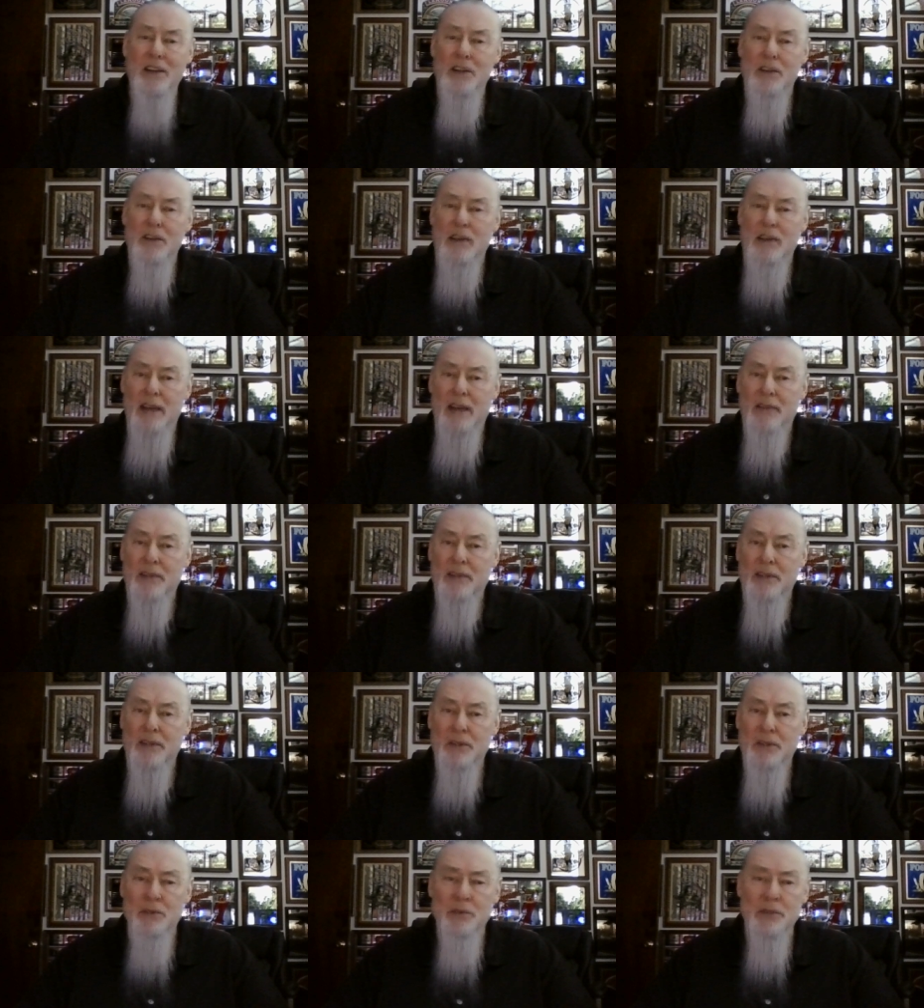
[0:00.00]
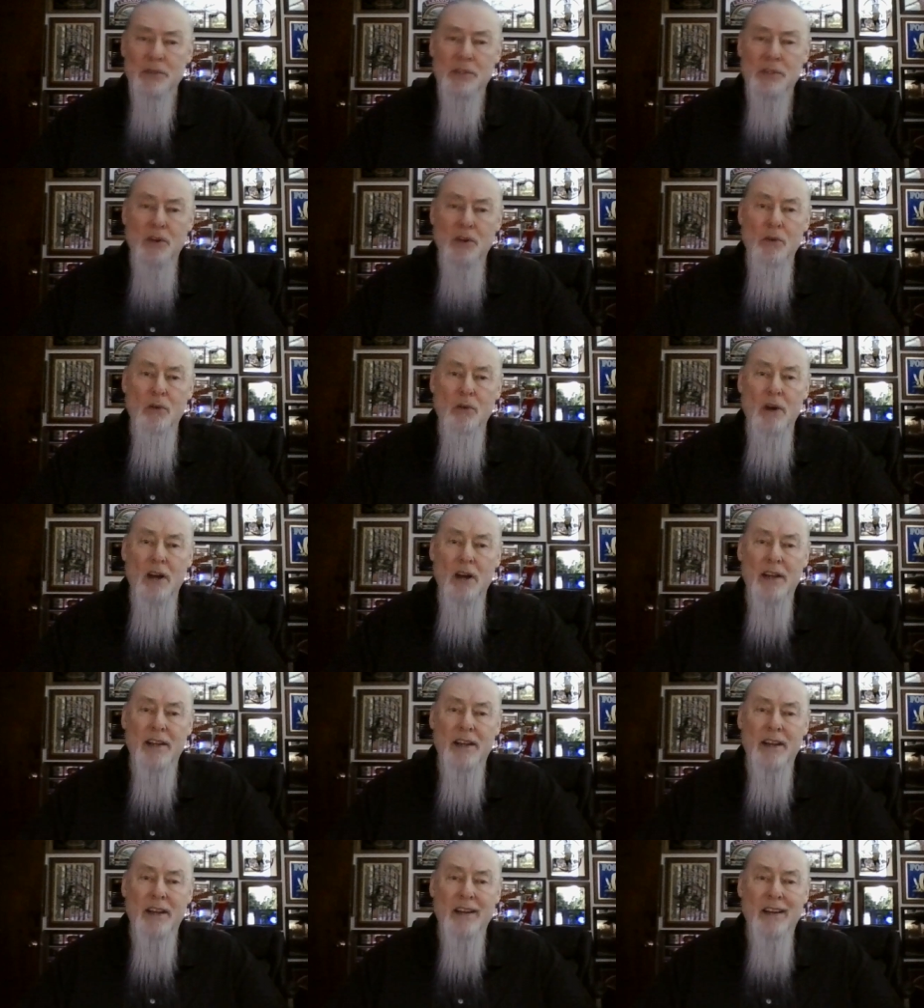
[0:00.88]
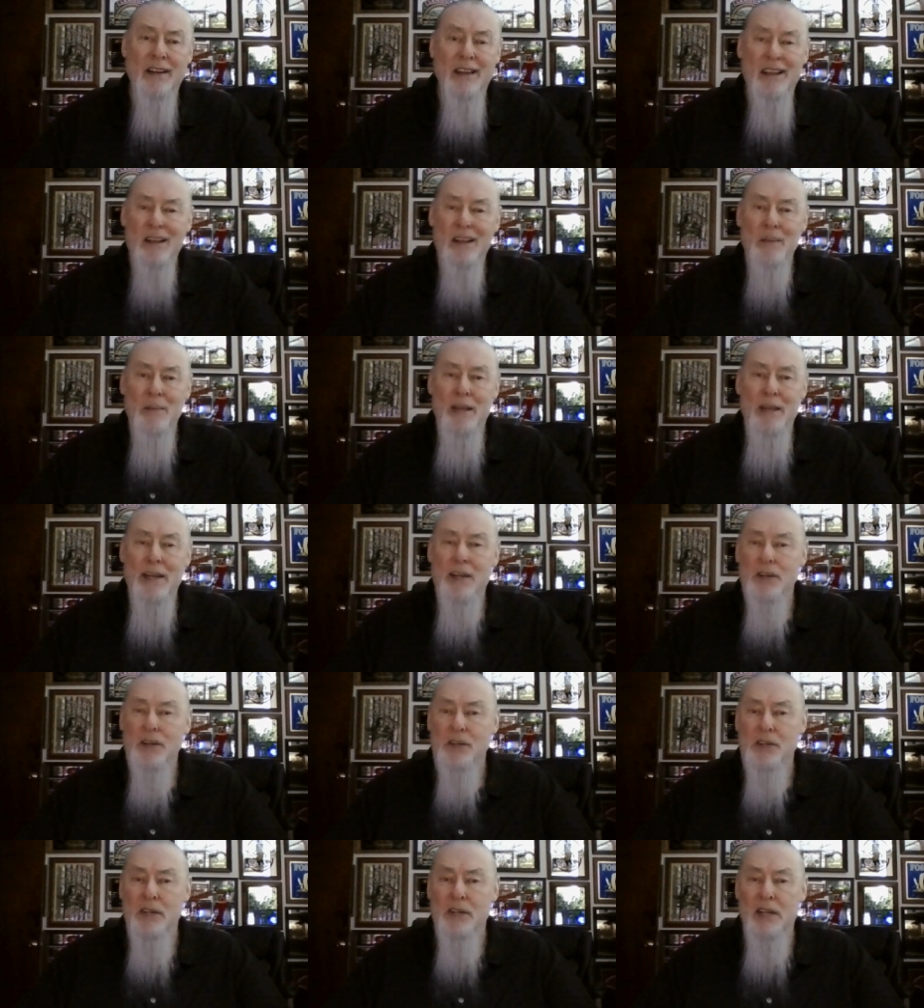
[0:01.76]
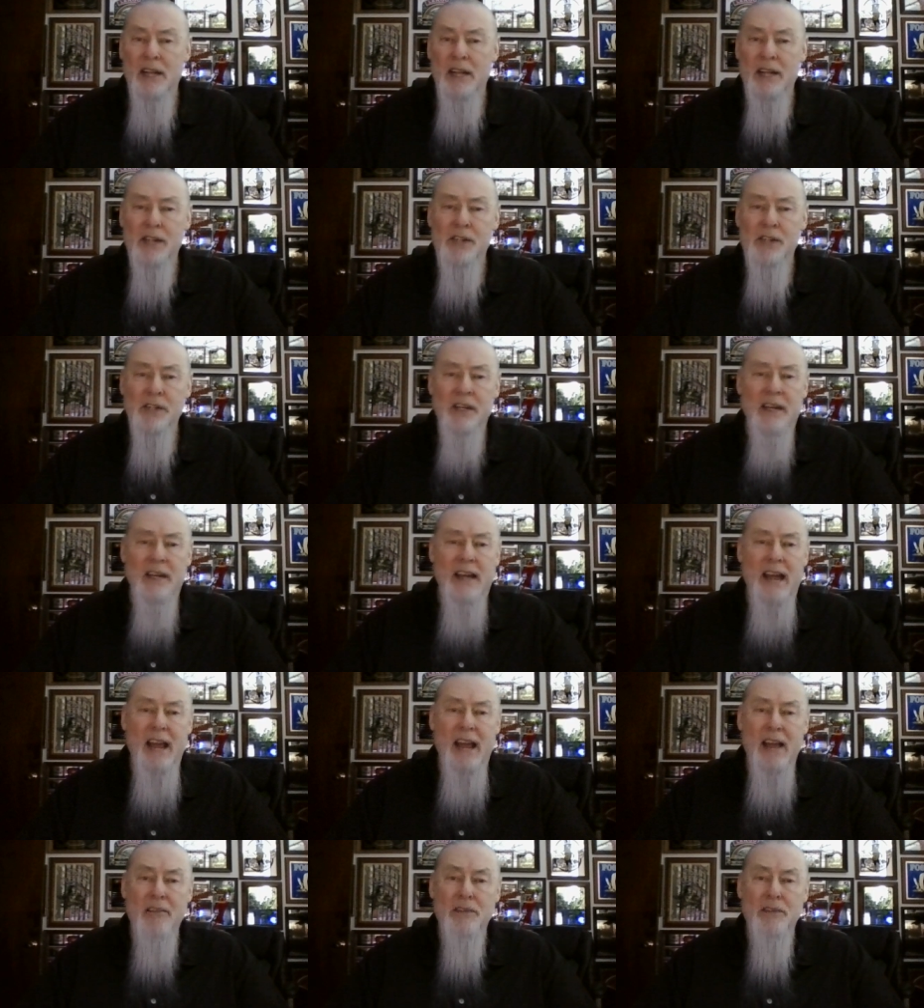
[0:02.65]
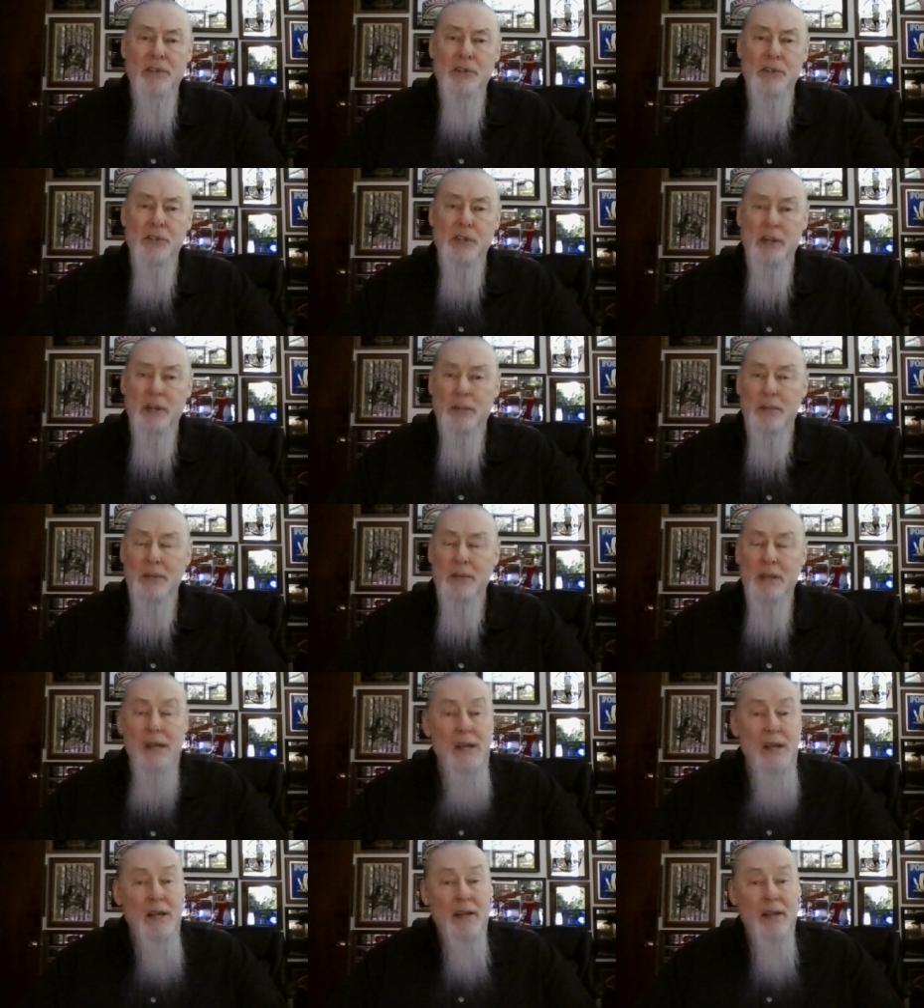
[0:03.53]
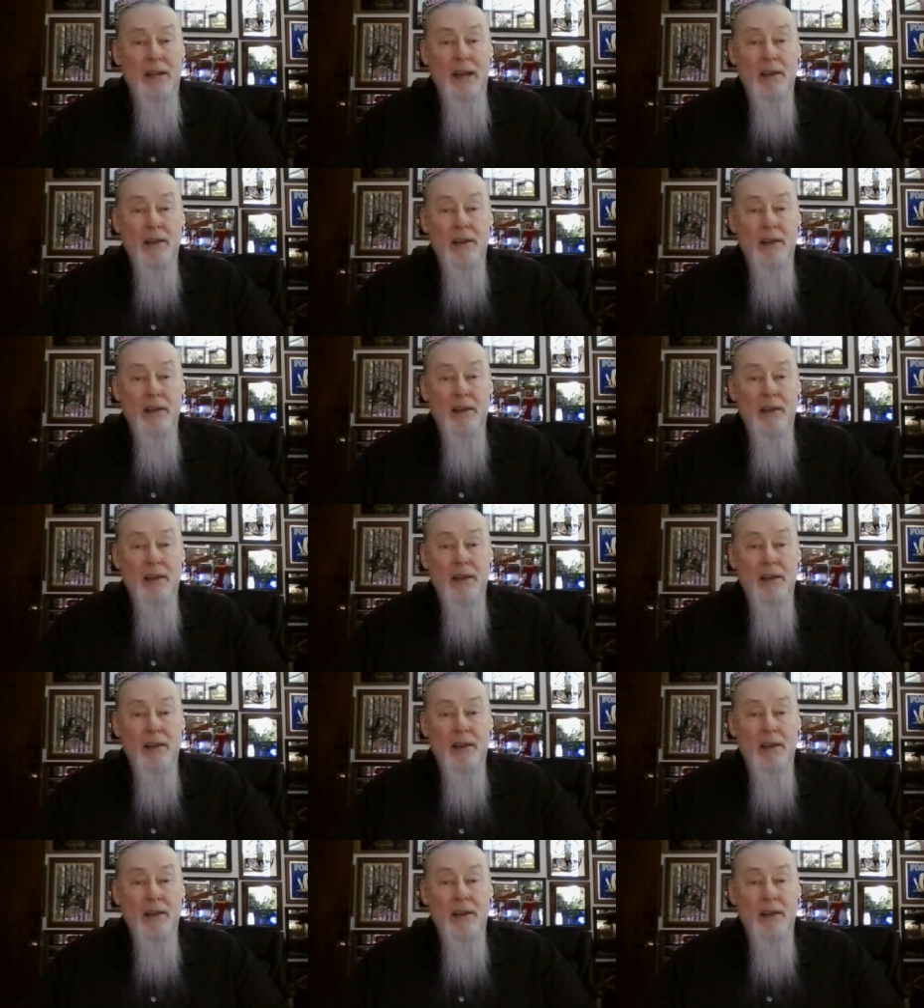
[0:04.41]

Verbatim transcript: And all you have to do is go on there, make your selection, and have it shipped.